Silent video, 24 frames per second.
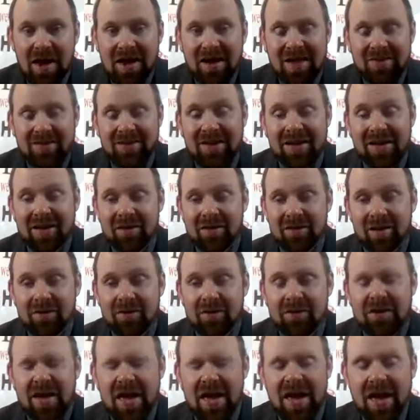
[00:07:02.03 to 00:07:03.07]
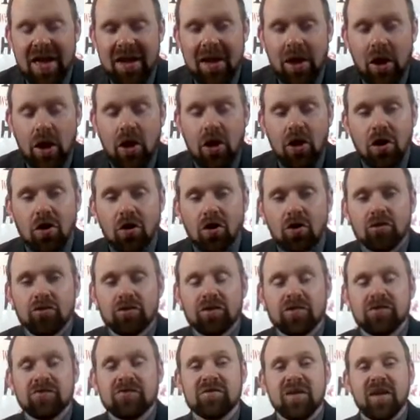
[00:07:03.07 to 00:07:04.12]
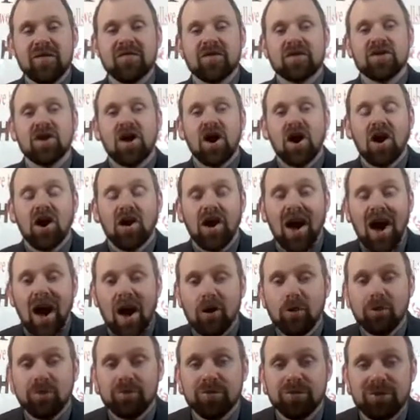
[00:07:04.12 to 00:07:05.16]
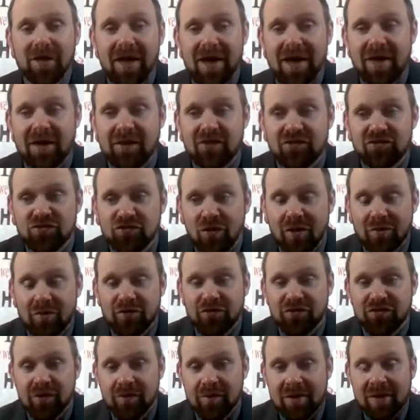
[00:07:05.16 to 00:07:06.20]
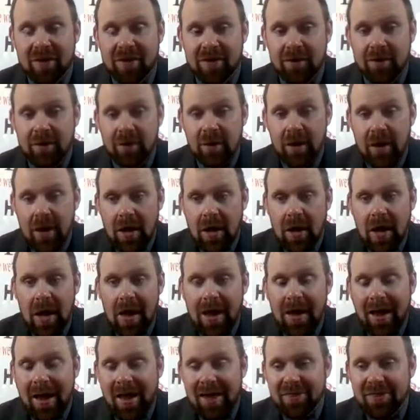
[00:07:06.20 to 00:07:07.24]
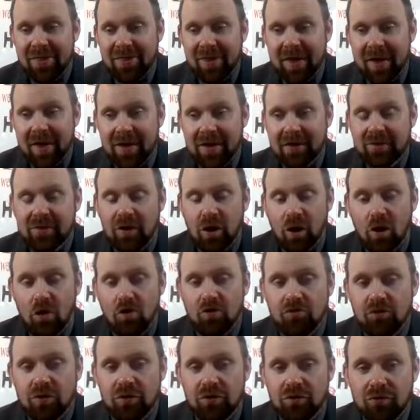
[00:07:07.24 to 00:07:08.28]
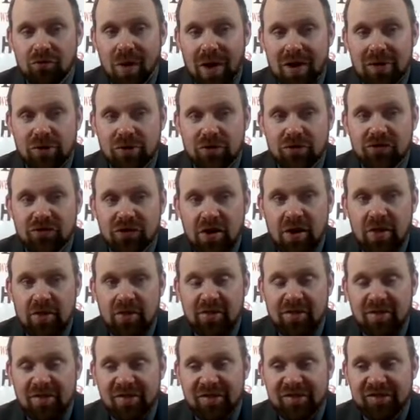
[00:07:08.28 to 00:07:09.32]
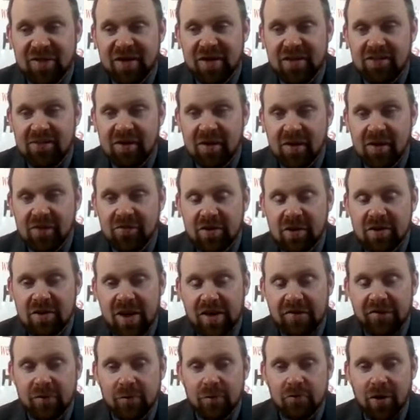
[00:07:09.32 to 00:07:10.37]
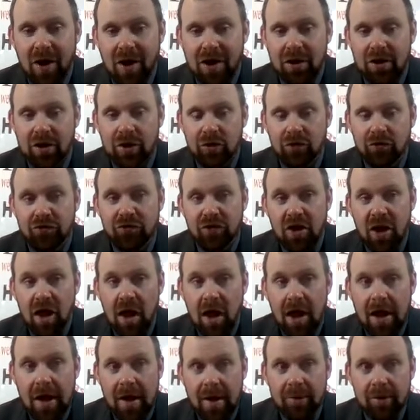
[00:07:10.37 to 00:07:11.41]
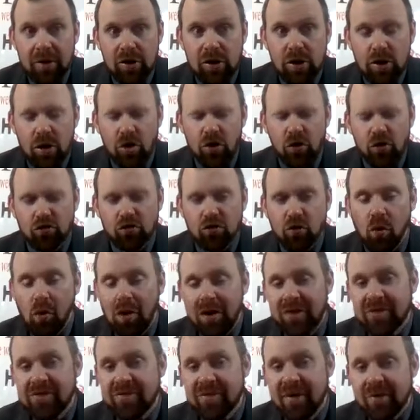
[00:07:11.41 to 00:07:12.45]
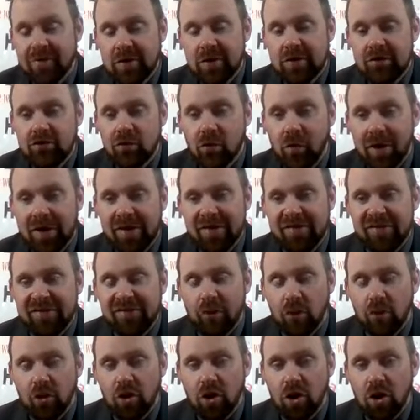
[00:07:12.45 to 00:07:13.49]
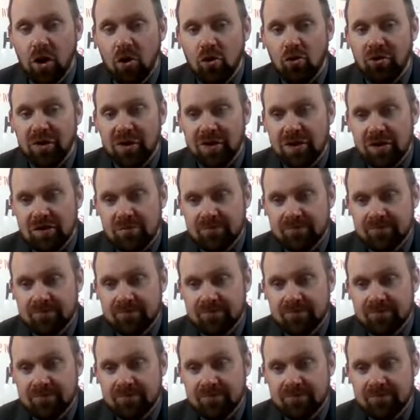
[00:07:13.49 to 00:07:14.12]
And I think at the end of the day, Oakland's David Carr outplays Trevor Siemian, and I think the Oakland Raiders defeat the Denver Broncos. I'm going to go 27-24 Oakland.